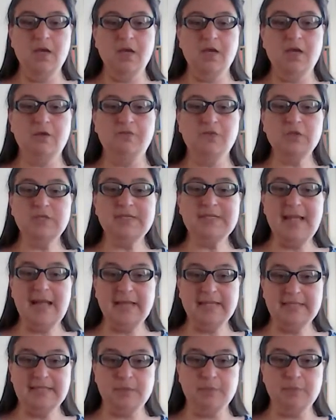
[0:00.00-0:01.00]
If you're
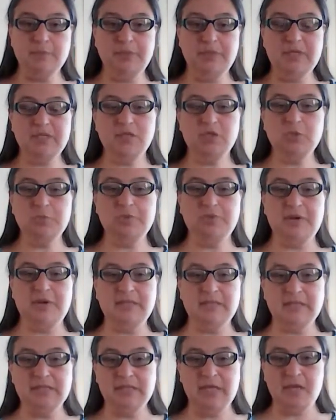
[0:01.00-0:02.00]
standing, please
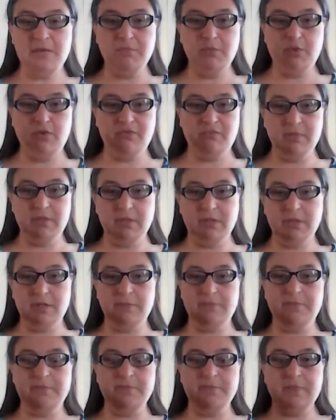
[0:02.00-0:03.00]
operate the same movement
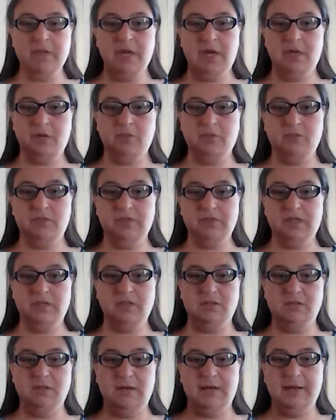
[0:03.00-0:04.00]

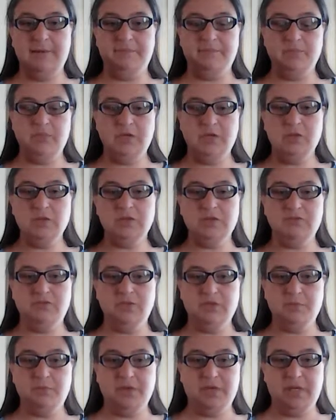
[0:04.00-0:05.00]
we used for
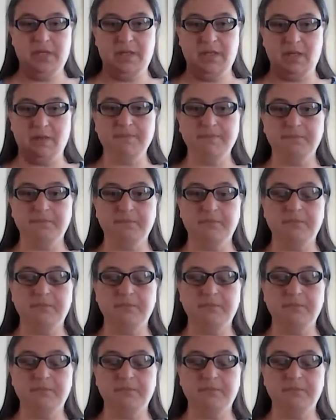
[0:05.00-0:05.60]
the breathing.